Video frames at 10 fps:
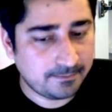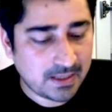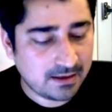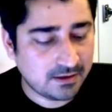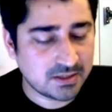And
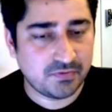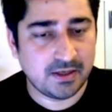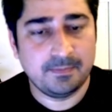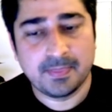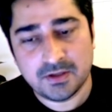in this way,
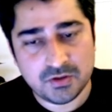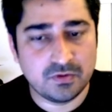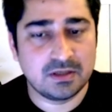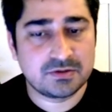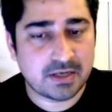you will
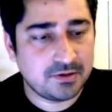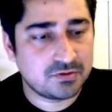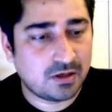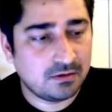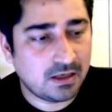try to
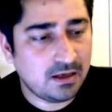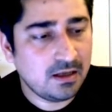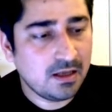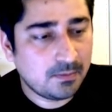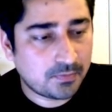solve the
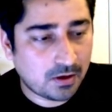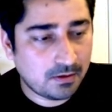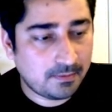problem.